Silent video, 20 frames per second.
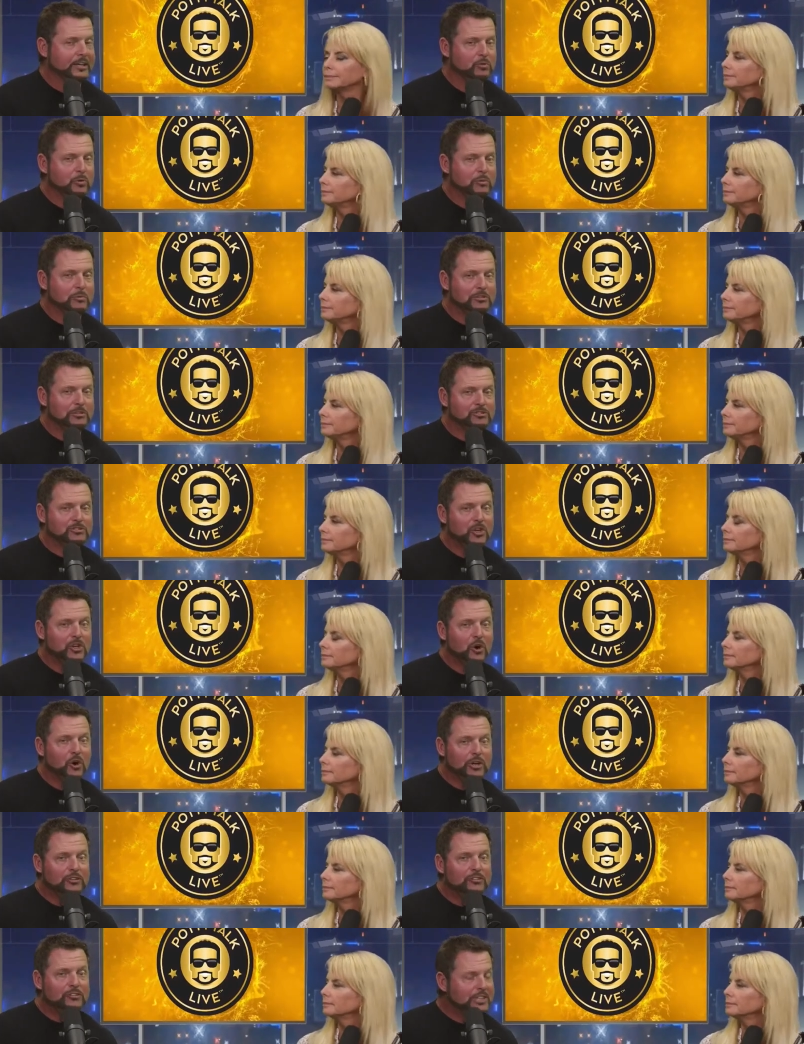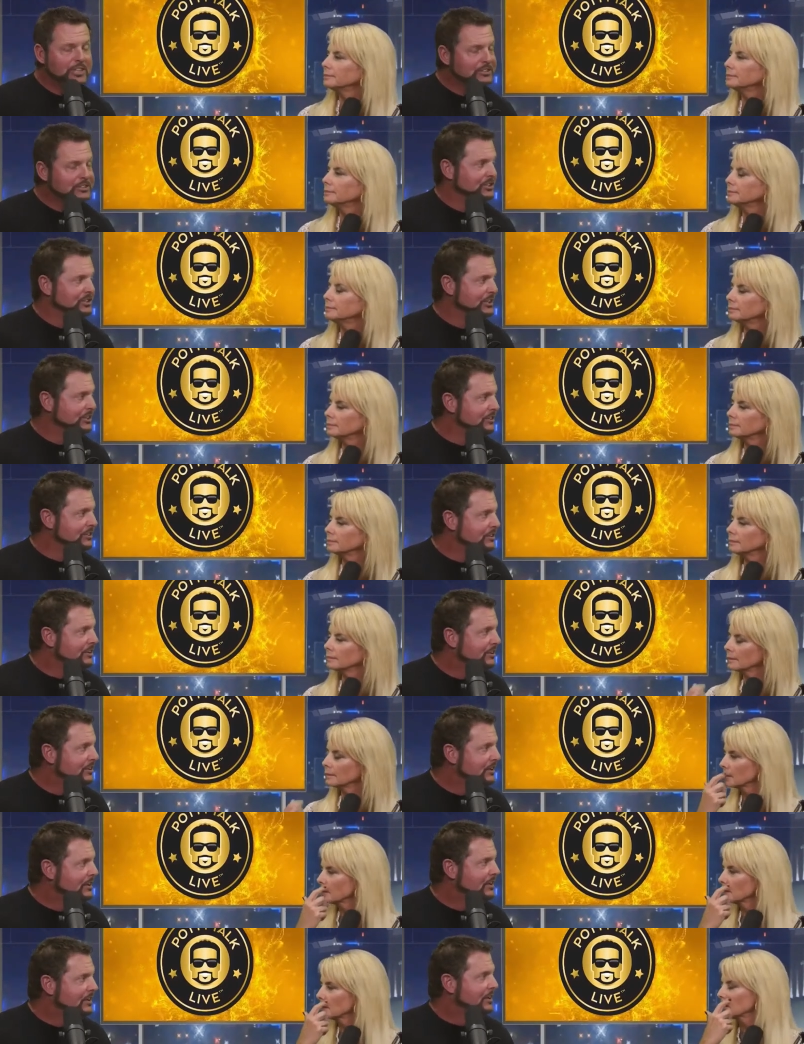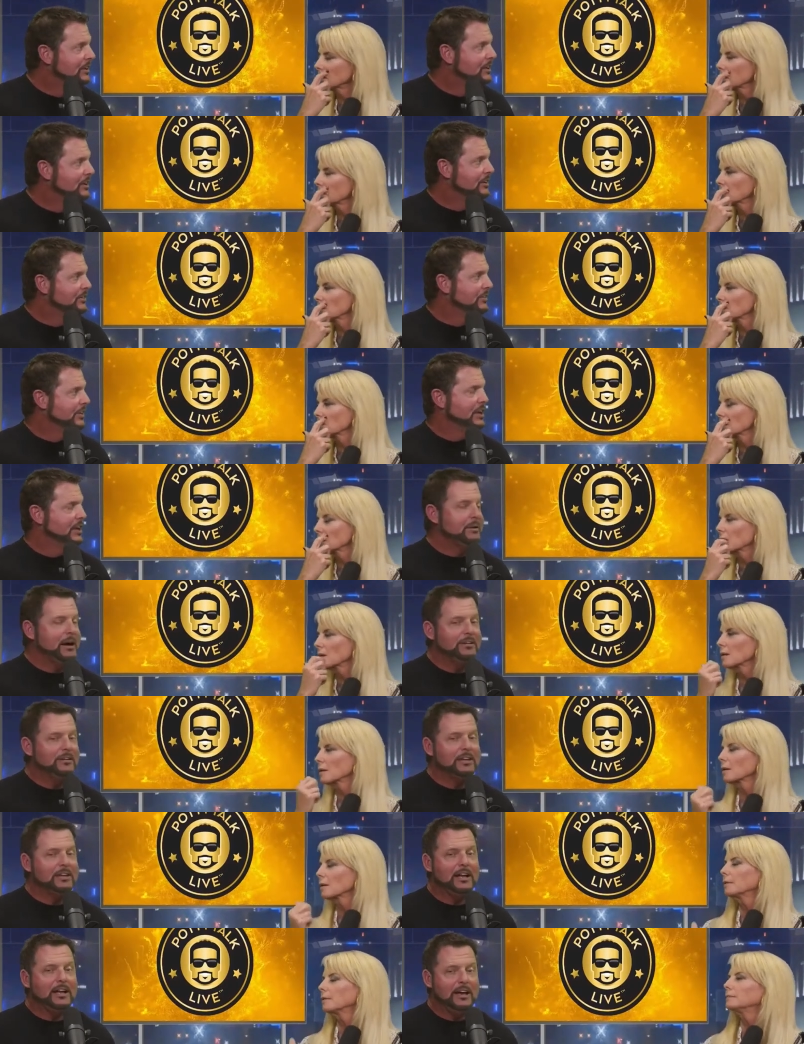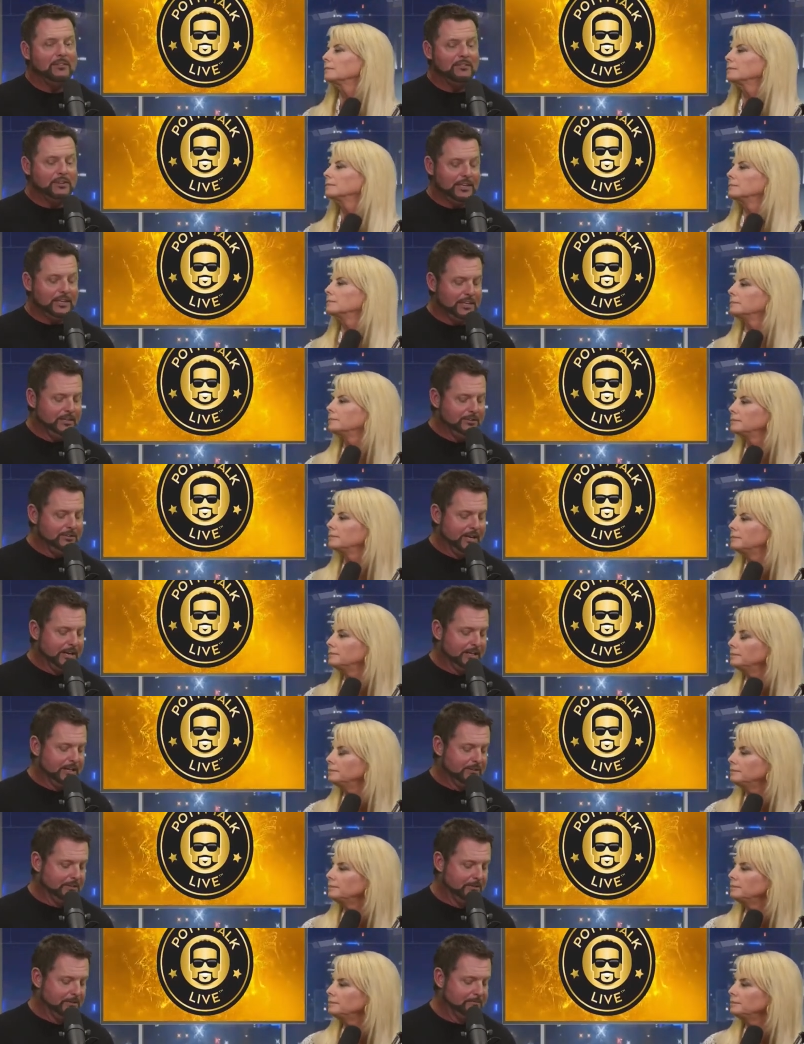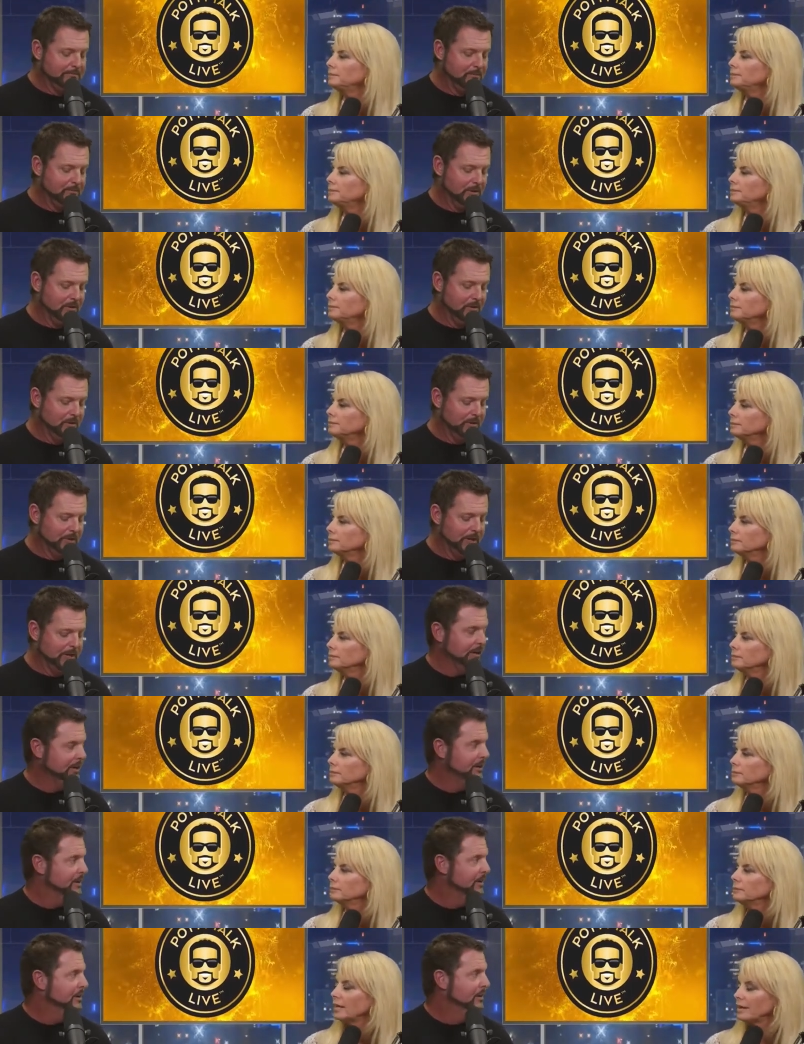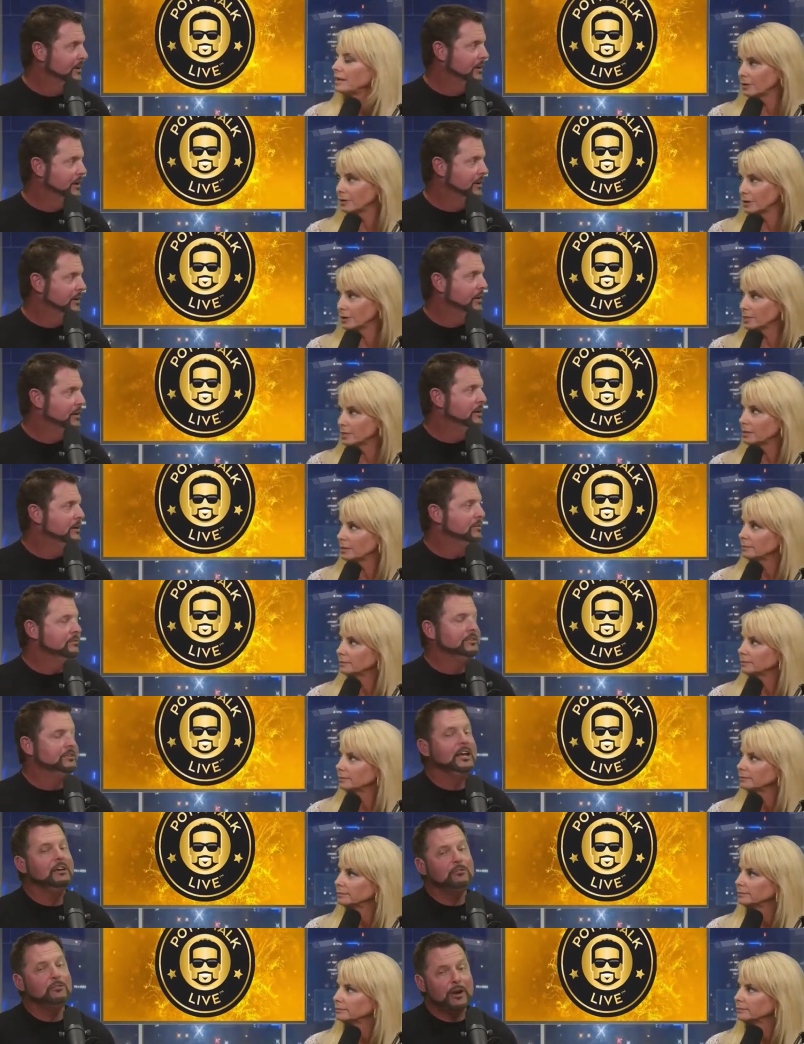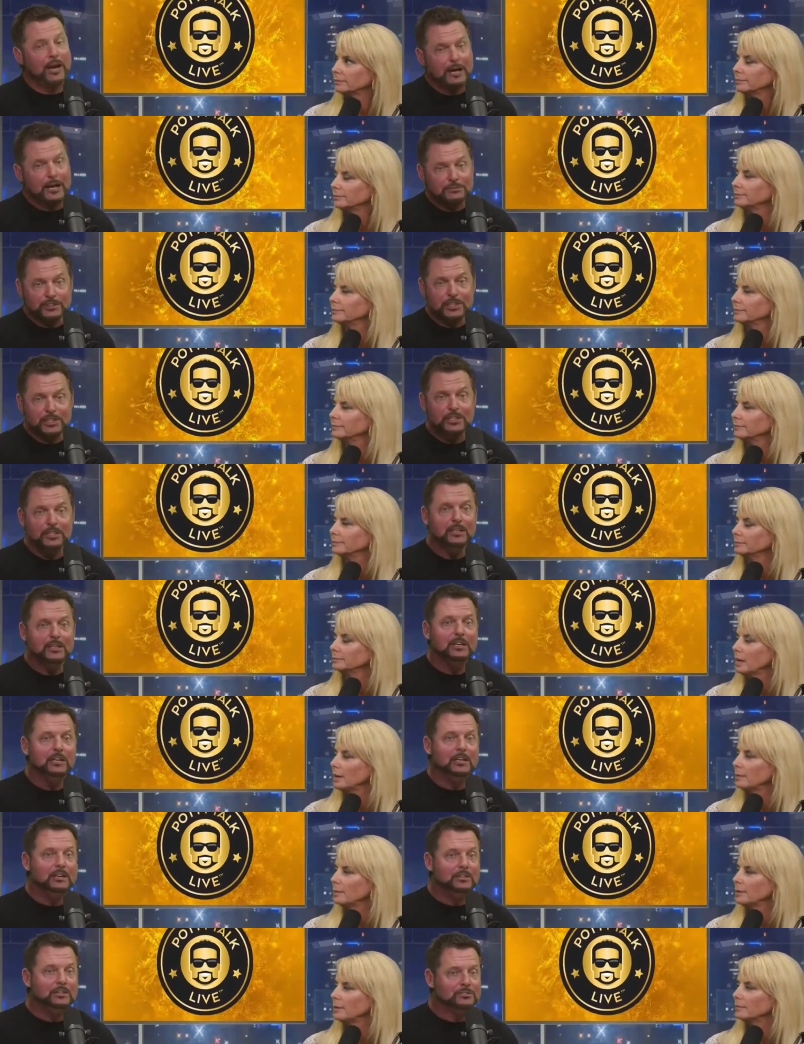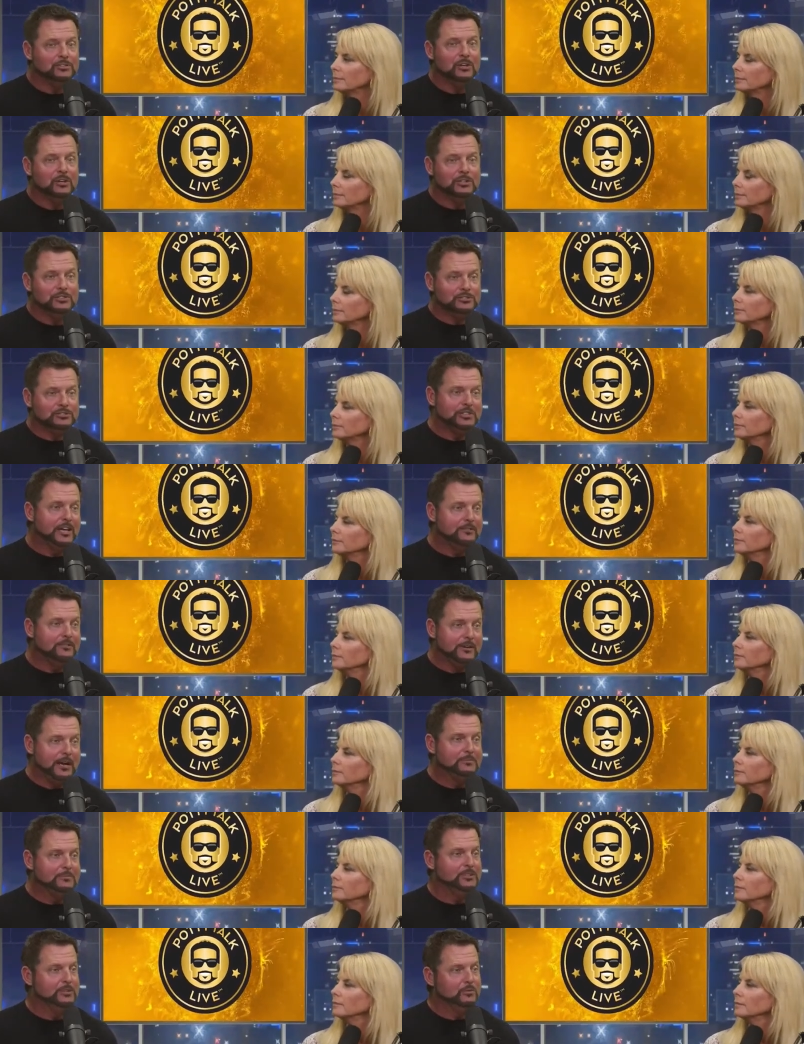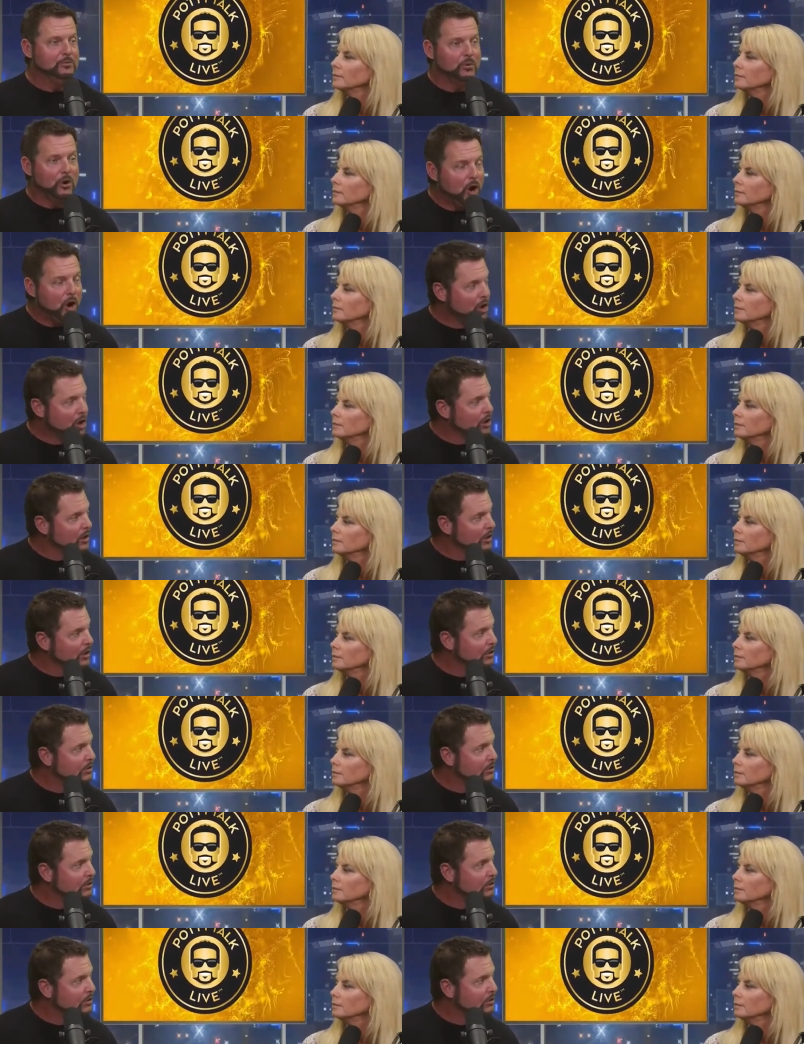Speaker 1: we've been so conditioned to think about not having any debt. Mm -hmm. Okay. Dave Ramsey. Dave Ramsey. Maybe. So is Dave Ramsey wrong?